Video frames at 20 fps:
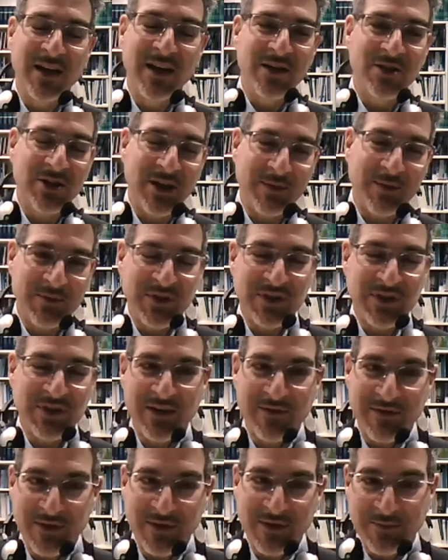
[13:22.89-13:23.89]
Chapter
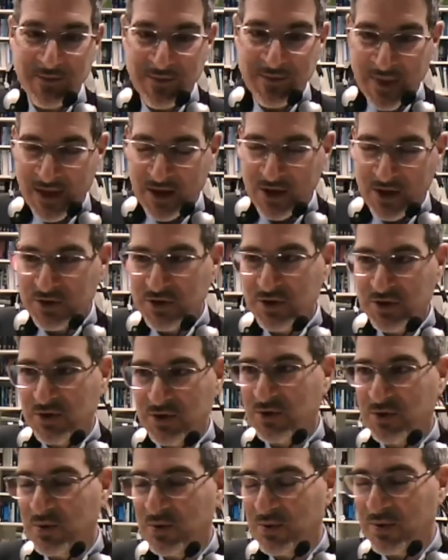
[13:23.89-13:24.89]
7
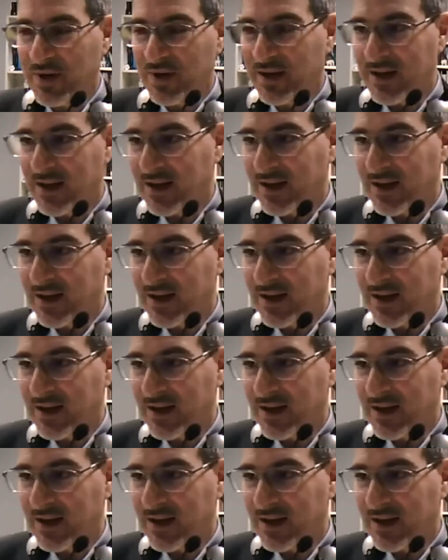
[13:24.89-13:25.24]
to